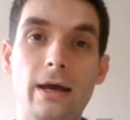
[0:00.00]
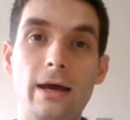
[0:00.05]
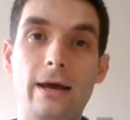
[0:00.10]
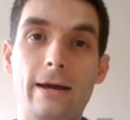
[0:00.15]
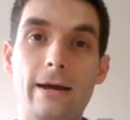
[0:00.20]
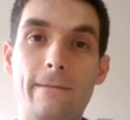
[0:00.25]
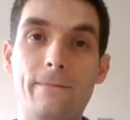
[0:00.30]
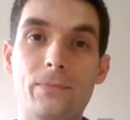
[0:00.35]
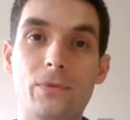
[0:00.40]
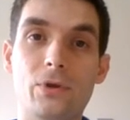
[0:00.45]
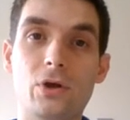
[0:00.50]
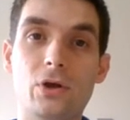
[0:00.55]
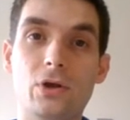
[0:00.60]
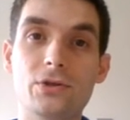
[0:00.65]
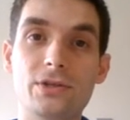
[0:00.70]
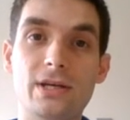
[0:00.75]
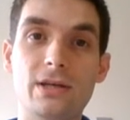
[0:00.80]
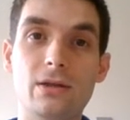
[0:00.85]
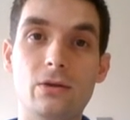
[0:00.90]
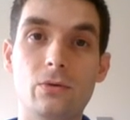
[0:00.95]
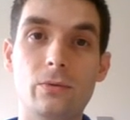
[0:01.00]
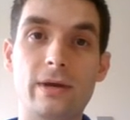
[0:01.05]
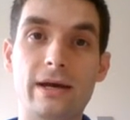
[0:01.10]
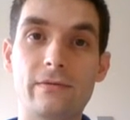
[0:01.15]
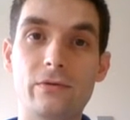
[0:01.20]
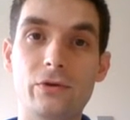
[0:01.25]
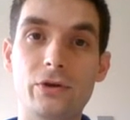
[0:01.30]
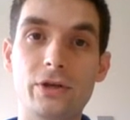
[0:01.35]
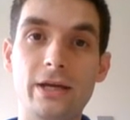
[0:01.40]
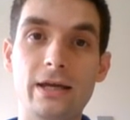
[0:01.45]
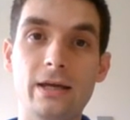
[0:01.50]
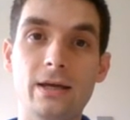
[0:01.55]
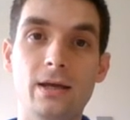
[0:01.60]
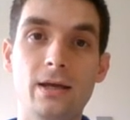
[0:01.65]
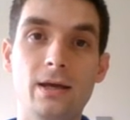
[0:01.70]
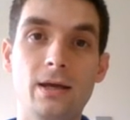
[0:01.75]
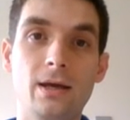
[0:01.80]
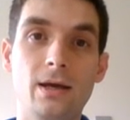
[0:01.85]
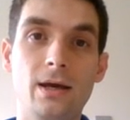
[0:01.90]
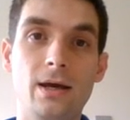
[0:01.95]
the content that we have on here.
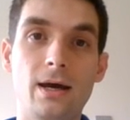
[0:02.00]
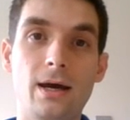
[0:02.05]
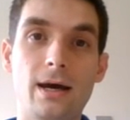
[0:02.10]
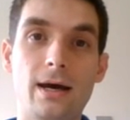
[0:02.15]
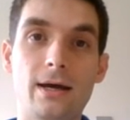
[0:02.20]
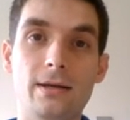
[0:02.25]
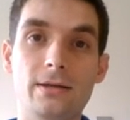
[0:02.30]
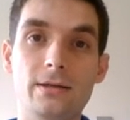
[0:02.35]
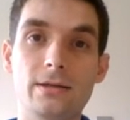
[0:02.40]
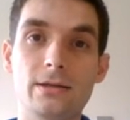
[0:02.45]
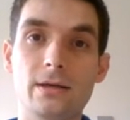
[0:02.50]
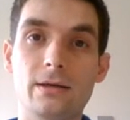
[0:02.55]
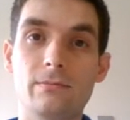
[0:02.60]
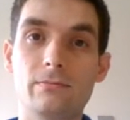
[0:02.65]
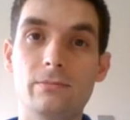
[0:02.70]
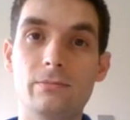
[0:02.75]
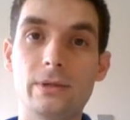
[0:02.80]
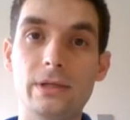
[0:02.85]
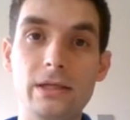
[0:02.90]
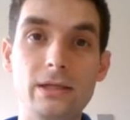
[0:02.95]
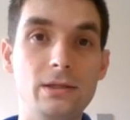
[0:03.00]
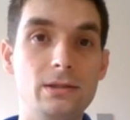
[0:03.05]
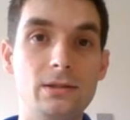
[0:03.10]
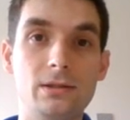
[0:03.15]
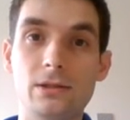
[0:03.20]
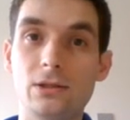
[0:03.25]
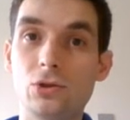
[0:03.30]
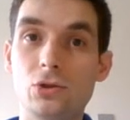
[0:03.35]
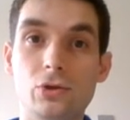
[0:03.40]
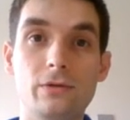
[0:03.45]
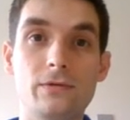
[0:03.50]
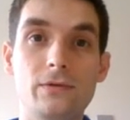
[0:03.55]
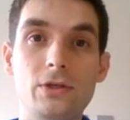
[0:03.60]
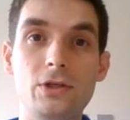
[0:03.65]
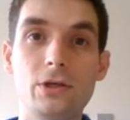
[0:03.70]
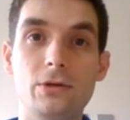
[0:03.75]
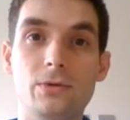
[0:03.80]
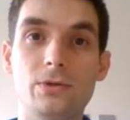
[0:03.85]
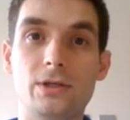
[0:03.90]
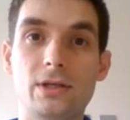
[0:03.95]
And please enjoy the
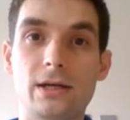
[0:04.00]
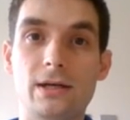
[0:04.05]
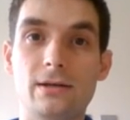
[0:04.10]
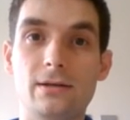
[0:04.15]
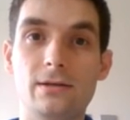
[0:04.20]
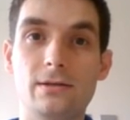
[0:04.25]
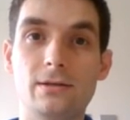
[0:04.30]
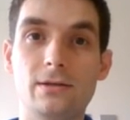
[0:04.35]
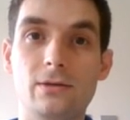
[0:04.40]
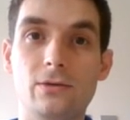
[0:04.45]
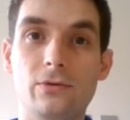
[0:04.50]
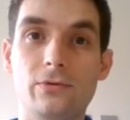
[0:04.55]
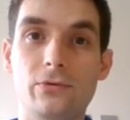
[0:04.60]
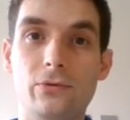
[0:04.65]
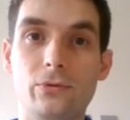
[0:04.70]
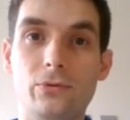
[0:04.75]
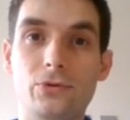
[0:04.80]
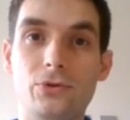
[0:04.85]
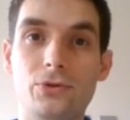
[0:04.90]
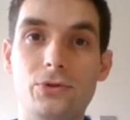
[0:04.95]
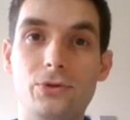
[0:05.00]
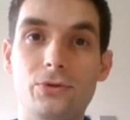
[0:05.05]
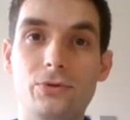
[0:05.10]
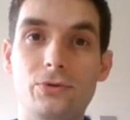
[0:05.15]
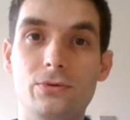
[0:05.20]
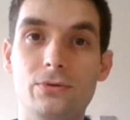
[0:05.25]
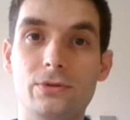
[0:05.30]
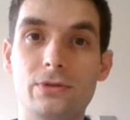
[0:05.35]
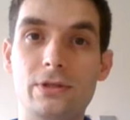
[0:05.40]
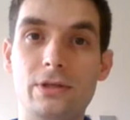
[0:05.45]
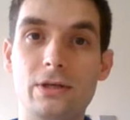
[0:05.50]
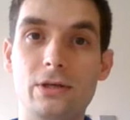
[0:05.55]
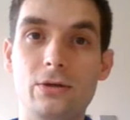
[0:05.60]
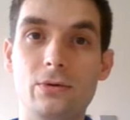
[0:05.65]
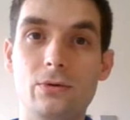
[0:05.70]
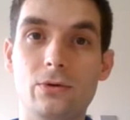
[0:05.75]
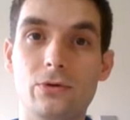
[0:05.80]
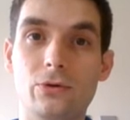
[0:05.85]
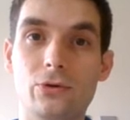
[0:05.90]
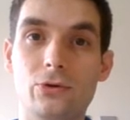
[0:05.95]
videos and look forward to seeing
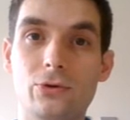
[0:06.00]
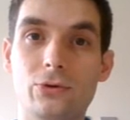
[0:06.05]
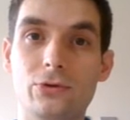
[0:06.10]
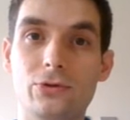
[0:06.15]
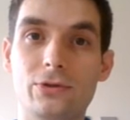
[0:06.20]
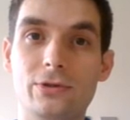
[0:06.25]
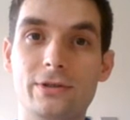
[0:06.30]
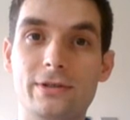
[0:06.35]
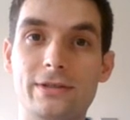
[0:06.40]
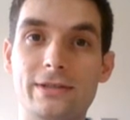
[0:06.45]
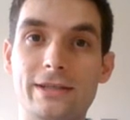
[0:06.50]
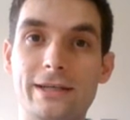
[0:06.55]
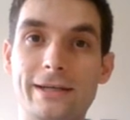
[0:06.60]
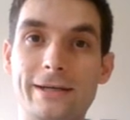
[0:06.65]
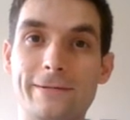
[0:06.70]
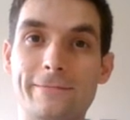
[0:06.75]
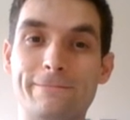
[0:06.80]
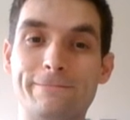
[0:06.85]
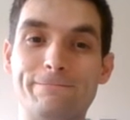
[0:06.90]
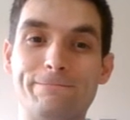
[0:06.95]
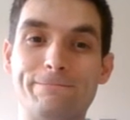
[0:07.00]
you on the course. Take care.